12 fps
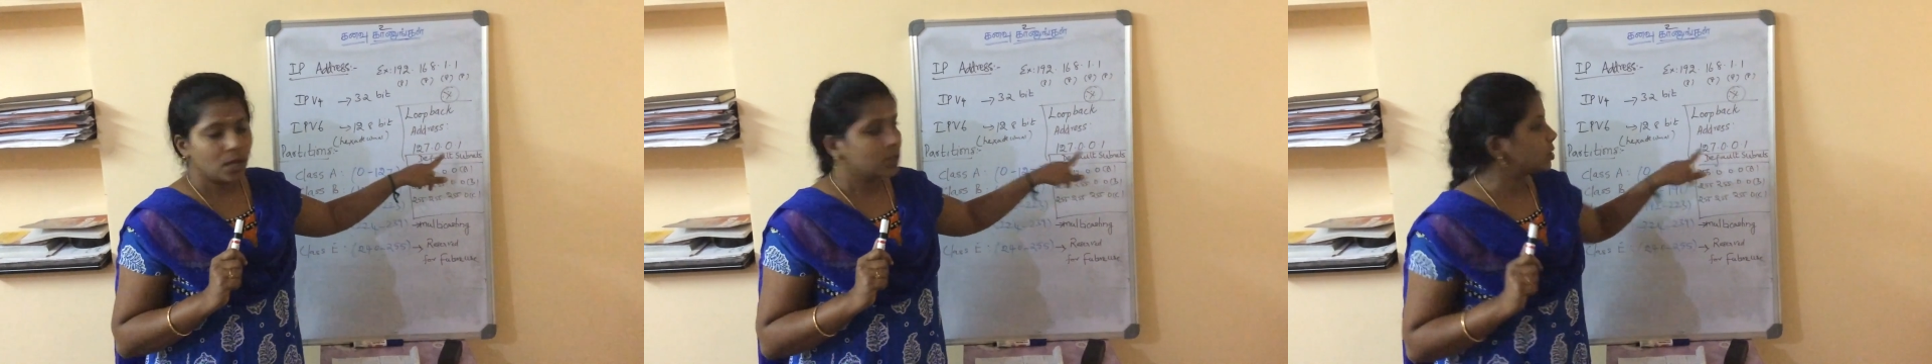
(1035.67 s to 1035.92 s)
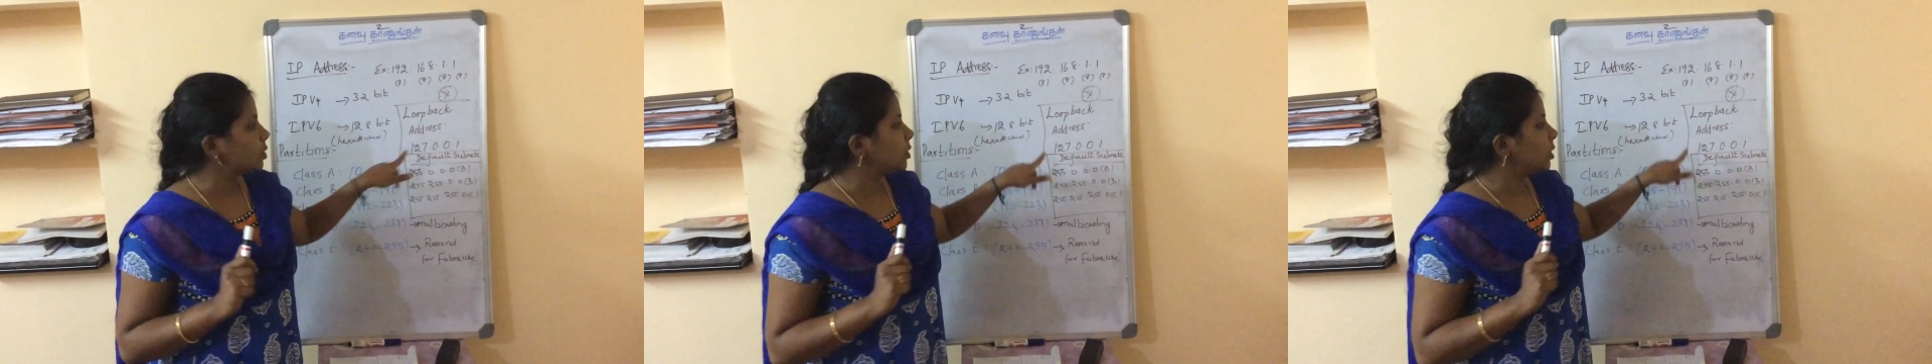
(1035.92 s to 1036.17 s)

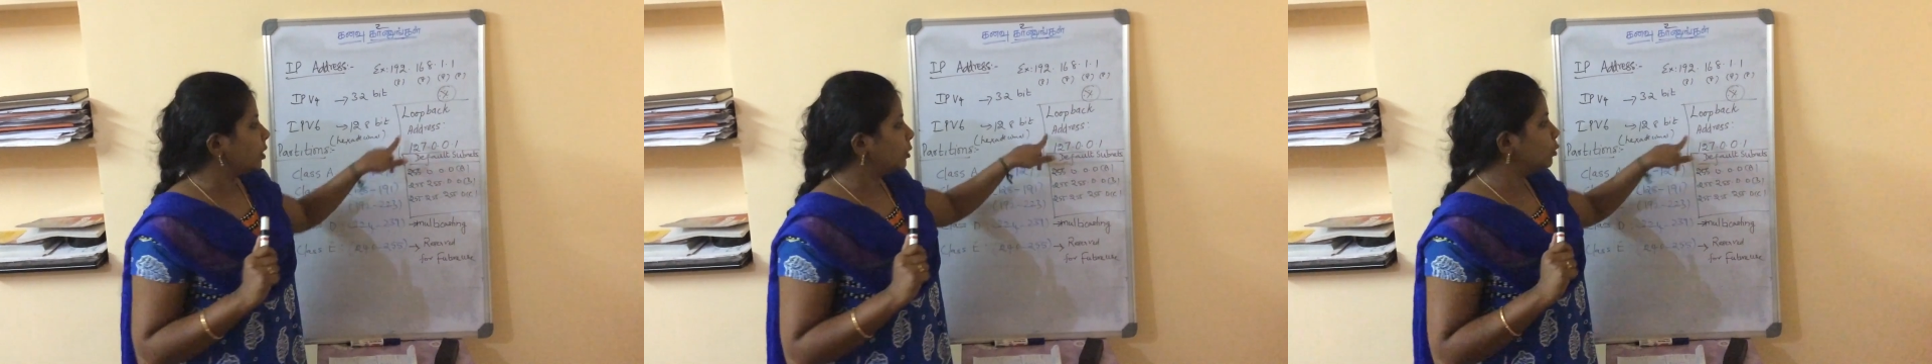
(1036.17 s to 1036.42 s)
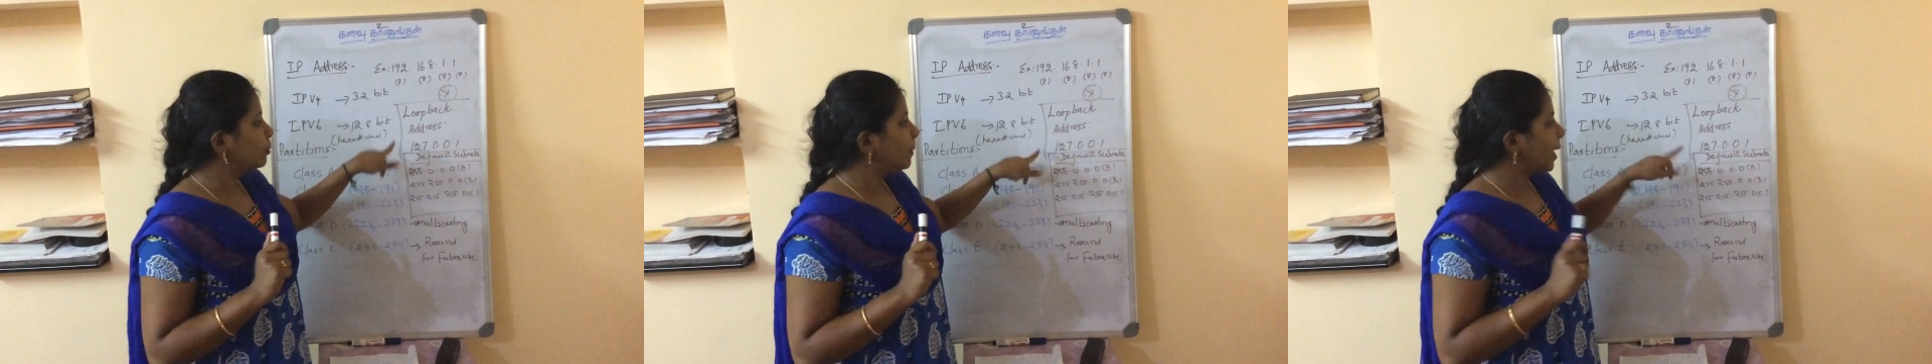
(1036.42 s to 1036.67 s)
So the
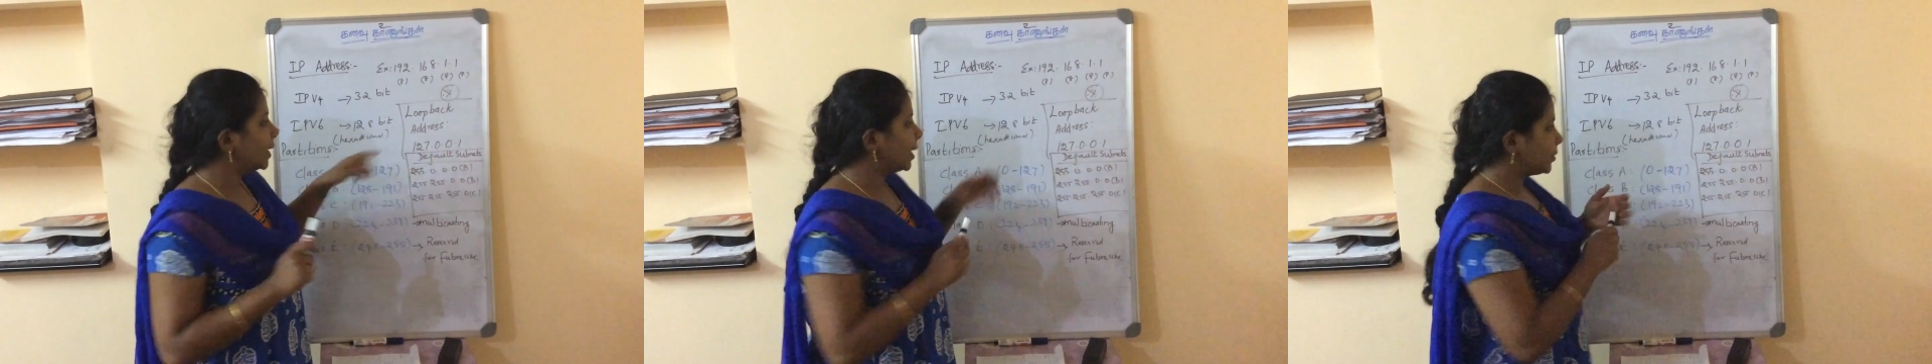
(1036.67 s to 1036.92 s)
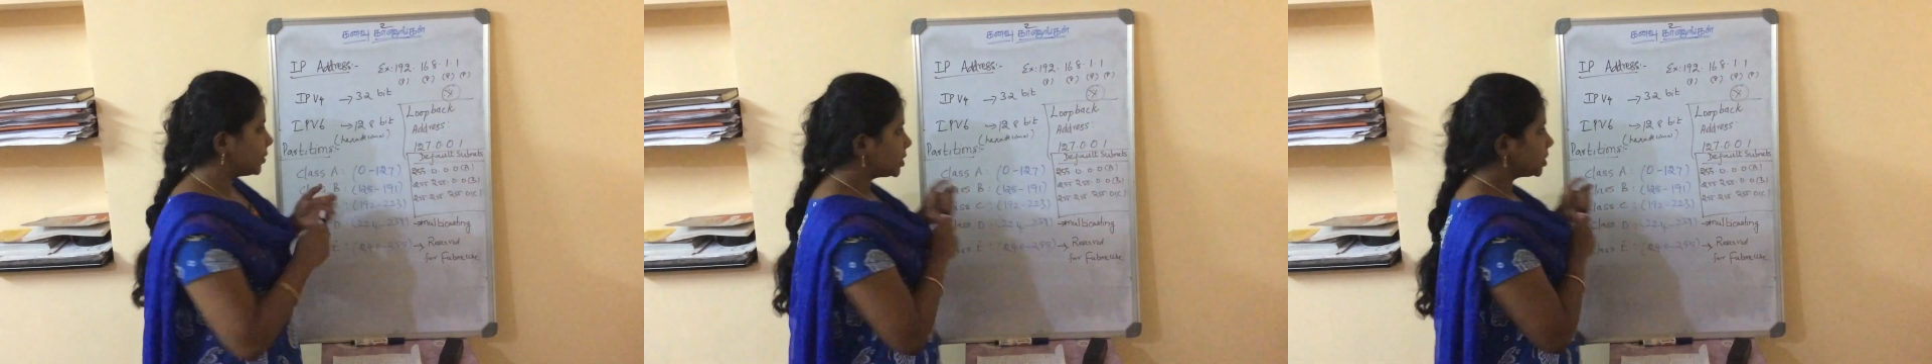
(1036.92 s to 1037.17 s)
loopback
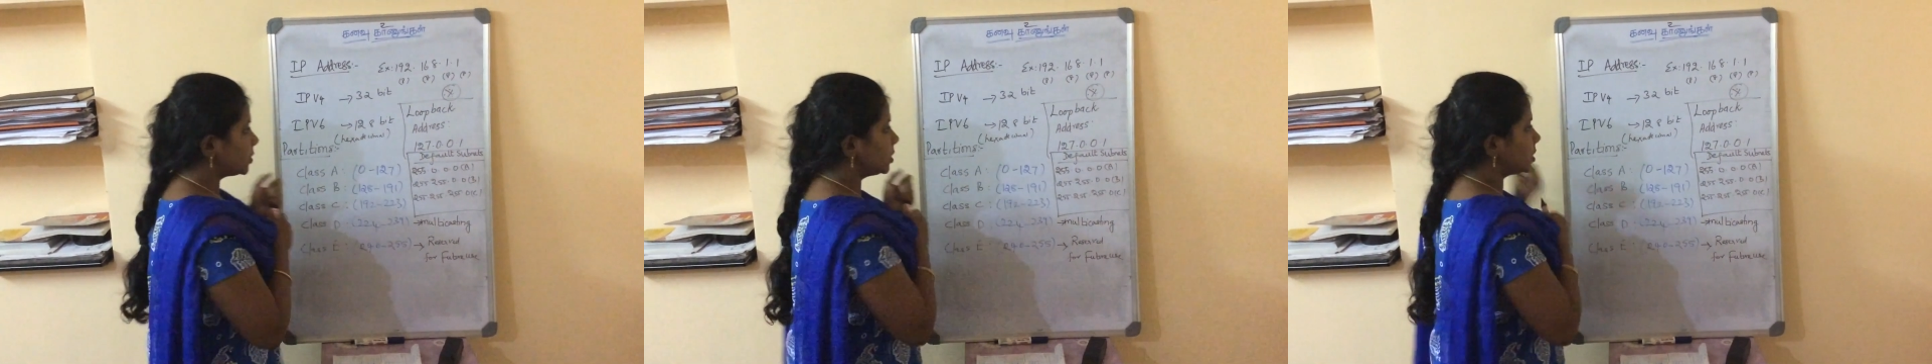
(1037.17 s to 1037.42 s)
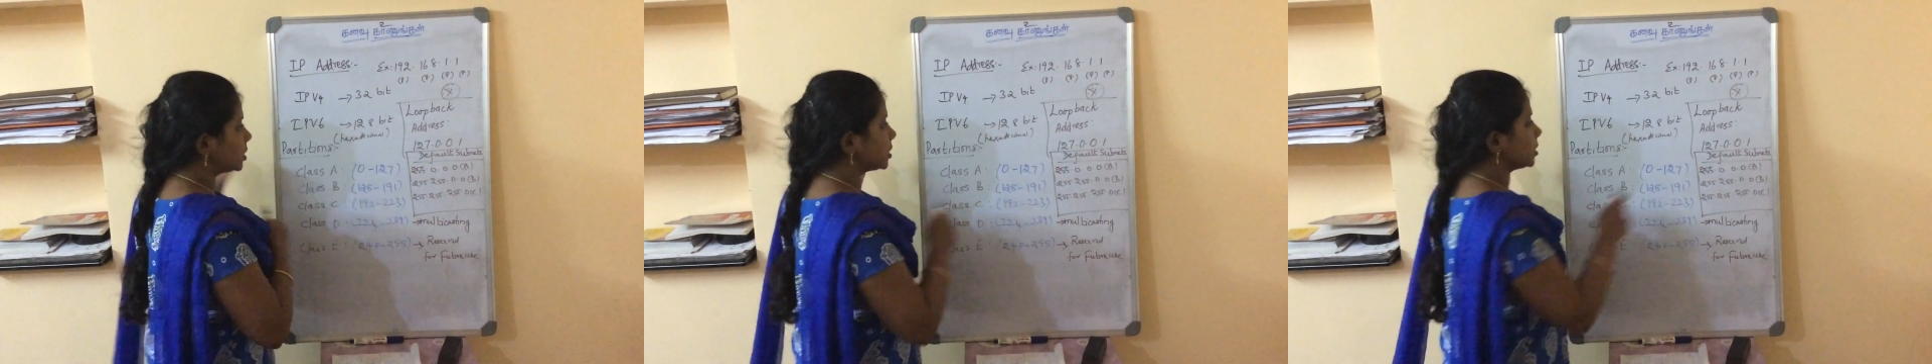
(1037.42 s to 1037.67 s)
address
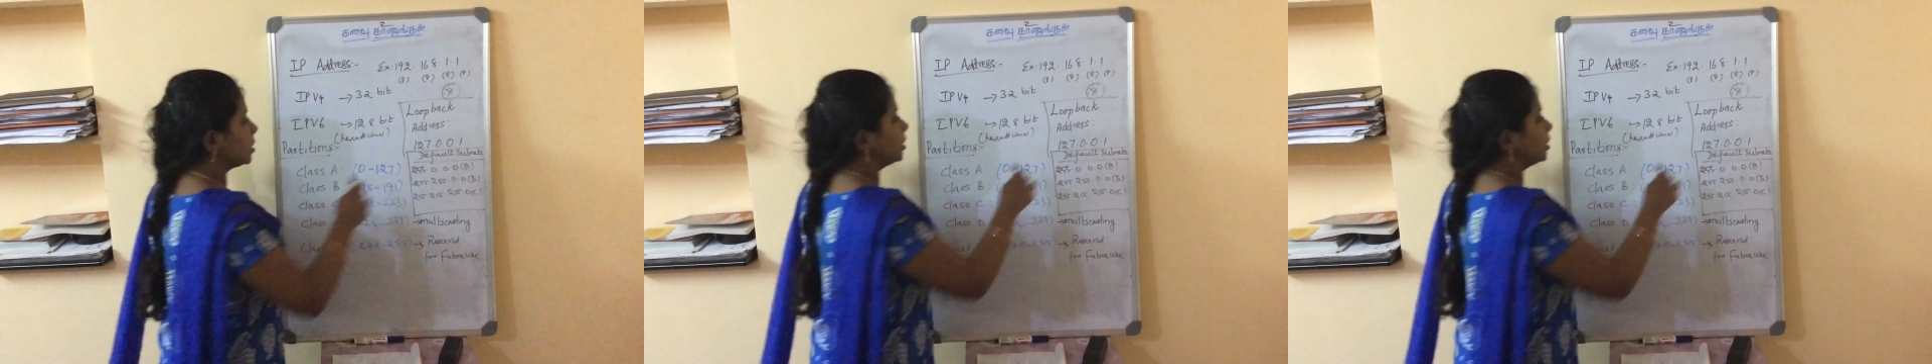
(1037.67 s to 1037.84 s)
is